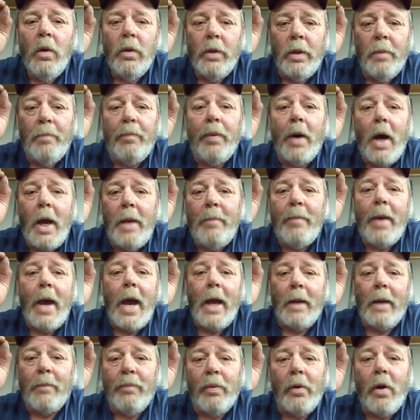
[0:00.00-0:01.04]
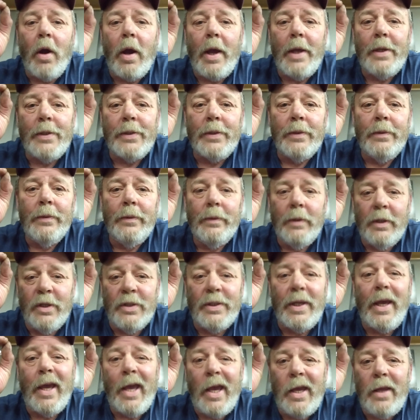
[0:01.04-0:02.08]
The buyback price
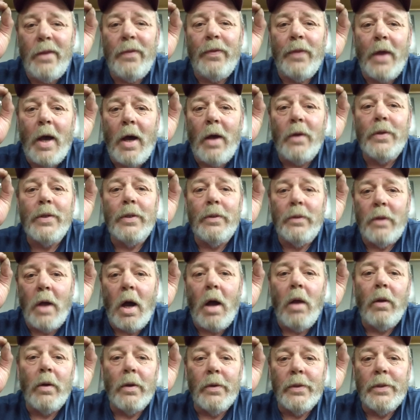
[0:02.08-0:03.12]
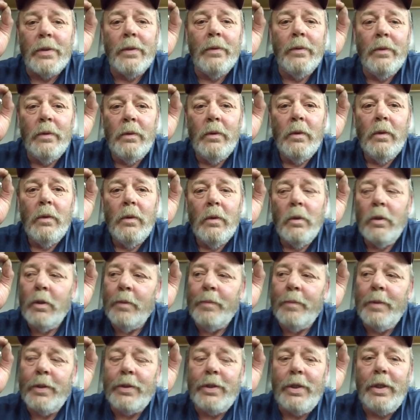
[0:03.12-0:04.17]
is $8,000. The
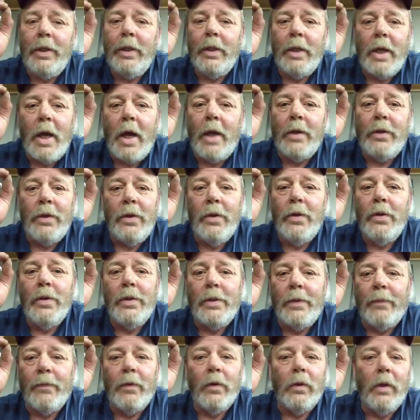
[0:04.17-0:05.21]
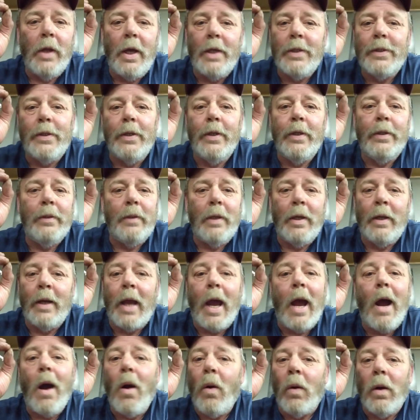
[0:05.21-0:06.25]
machine got used for less than an
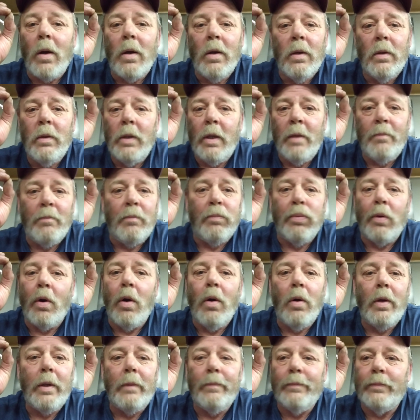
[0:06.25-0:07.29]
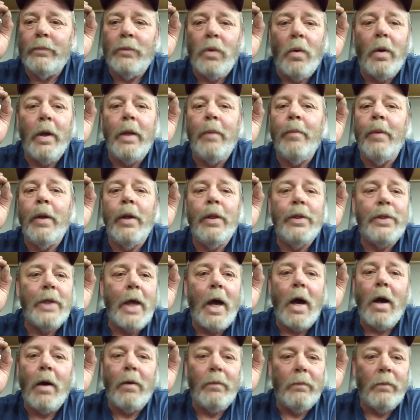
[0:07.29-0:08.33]
hour. It broke 20 minutes
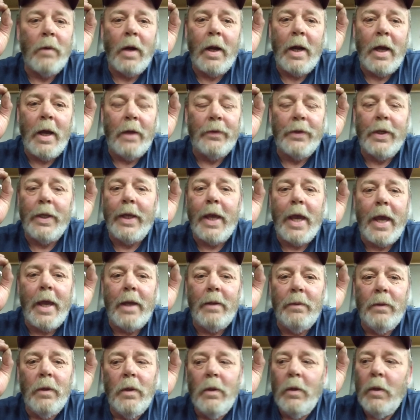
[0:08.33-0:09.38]
out, right out the gate.